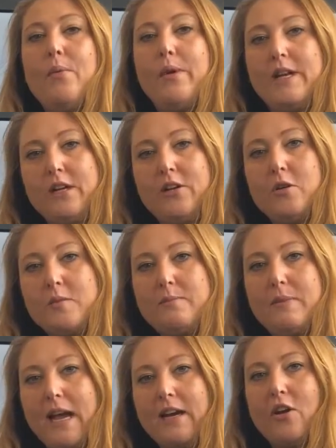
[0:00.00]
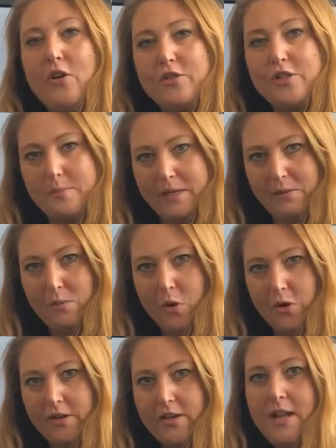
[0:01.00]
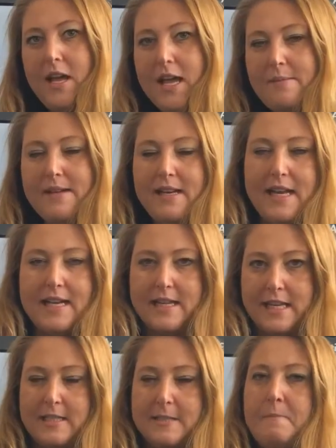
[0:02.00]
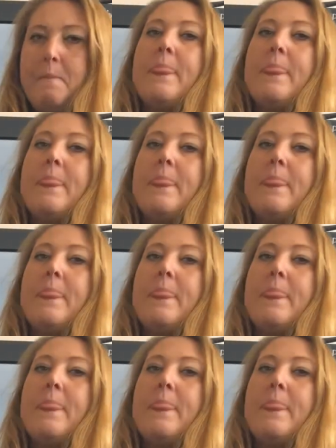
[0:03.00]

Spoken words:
when it comes back to beat 1. A bit like this.